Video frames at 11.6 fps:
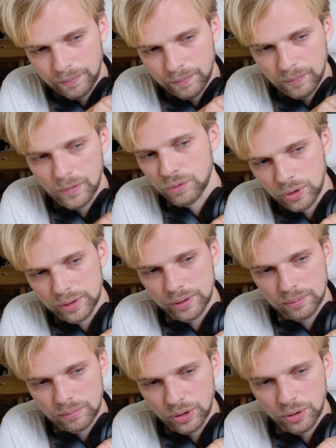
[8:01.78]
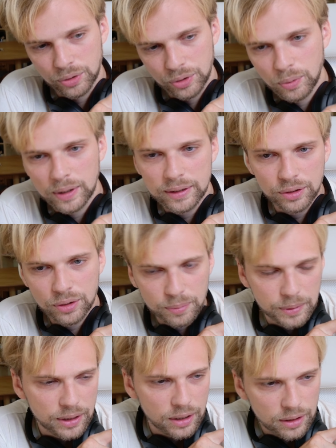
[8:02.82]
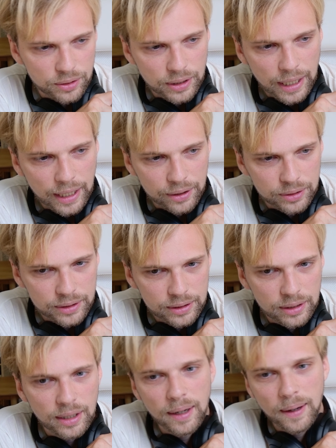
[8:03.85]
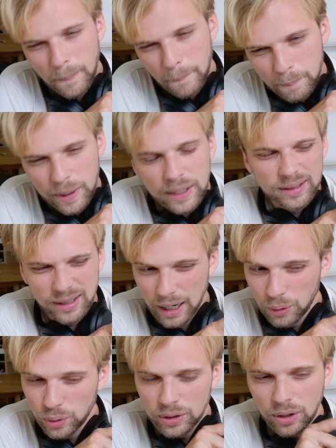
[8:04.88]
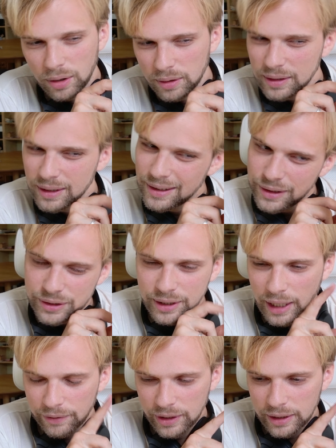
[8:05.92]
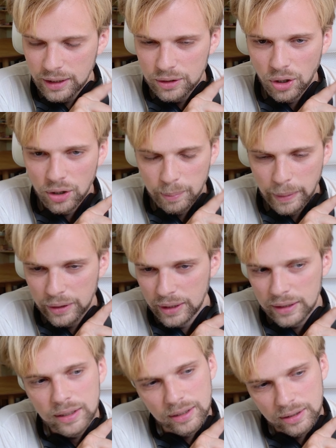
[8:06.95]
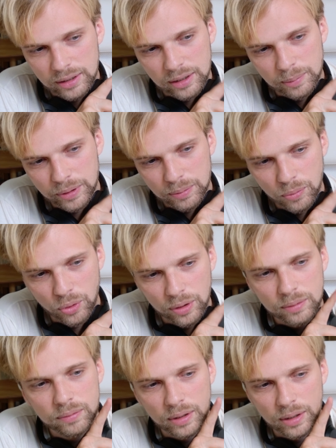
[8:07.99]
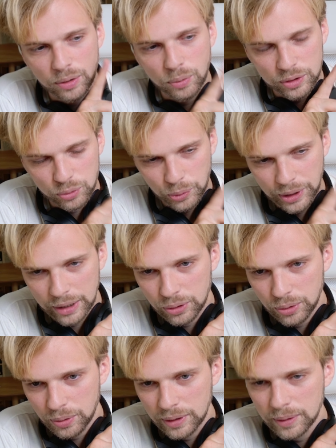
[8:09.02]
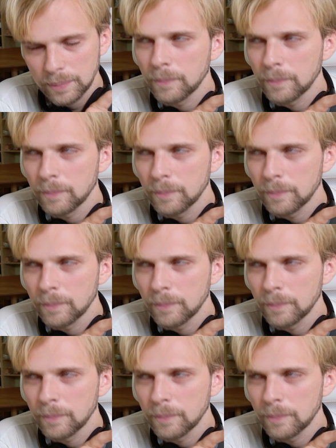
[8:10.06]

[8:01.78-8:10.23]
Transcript: Of course, you want it to be color accurate. But I will talk, there's a caveat, I'll talk about that a little bit more once we get to it.